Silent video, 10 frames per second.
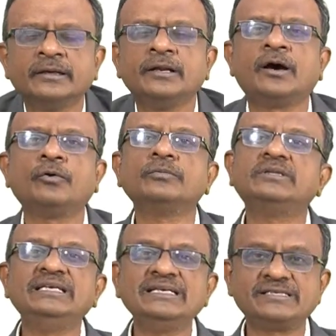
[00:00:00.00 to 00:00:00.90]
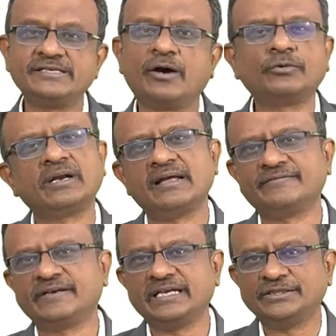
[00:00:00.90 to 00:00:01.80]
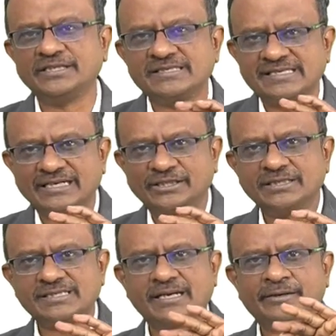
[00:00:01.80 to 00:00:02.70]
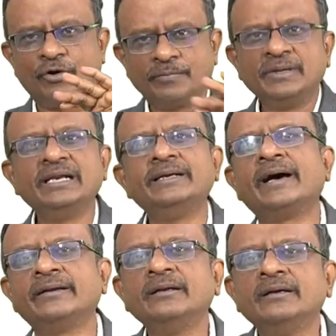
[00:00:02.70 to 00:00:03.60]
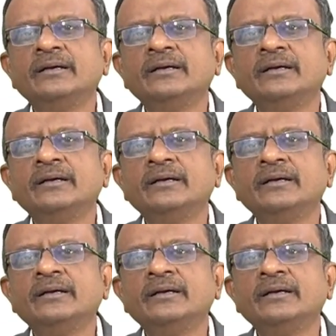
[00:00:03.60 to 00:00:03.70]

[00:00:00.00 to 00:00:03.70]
Now, these doubt clarification sessions are normally done